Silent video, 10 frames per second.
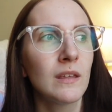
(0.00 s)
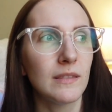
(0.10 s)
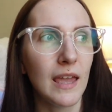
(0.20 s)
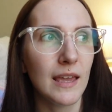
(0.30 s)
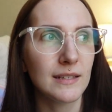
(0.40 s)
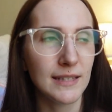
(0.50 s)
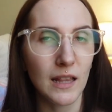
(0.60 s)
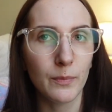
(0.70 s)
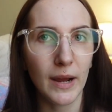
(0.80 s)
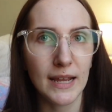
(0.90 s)
they
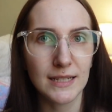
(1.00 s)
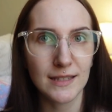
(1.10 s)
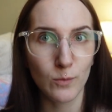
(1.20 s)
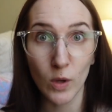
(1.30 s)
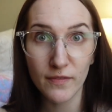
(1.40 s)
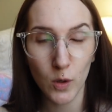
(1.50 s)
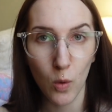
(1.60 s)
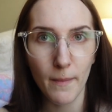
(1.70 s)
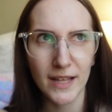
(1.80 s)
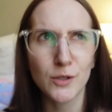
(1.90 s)
celebrate one of their
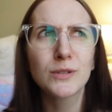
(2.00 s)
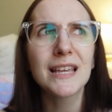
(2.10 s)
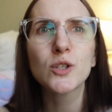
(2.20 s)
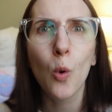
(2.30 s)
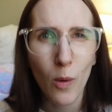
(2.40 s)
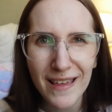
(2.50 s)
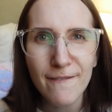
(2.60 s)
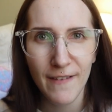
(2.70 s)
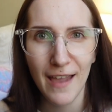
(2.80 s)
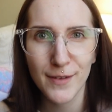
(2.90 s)
wombats who's like
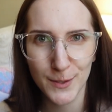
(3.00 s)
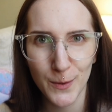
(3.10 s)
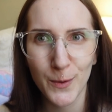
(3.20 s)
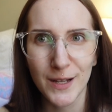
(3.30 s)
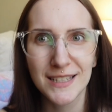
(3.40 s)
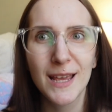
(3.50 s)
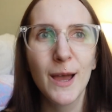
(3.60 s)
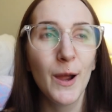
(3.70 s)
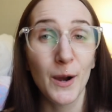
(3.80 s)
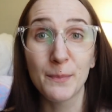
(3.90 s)
25 years old.
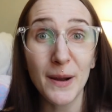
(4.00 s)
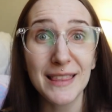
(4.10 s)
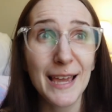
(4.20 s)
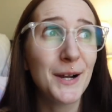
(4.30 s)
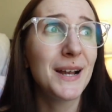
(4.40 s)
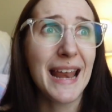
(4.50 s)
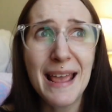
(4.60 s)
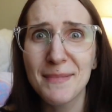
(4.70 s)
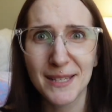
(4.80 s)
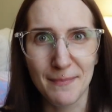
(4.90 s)
Her birthday and her
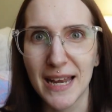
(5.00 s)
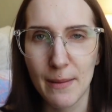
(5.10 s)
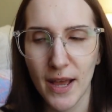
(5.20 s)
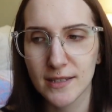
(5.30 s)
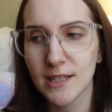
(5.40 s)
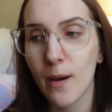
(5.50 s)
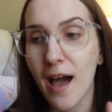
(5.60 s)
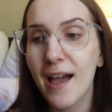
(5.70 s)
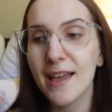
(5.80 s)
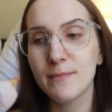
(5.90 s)
name is Minibus. So
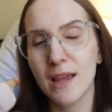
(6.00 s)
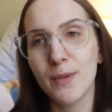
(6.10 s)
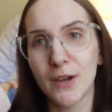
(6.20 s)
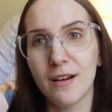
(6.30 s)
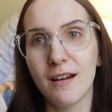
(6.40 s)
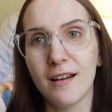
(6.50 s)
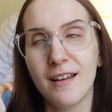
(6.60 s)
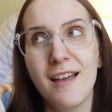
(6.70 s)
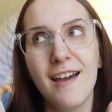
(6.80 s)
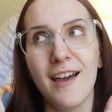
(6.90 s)
I am naming her
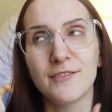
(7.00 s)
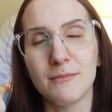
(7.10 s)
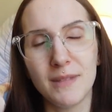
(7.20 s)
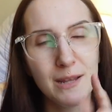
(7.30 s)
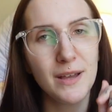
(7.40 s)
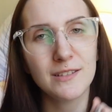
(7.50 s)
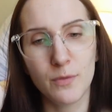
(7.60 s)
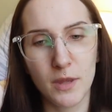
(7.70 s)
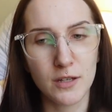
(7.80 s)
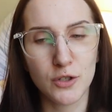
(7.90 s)
after Minibus
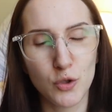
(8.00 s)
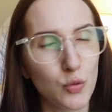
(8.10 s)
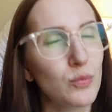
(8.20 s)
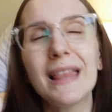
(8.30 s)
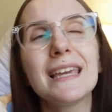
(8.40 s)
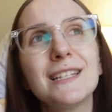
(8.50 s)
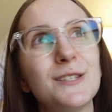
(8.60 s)
from the Australian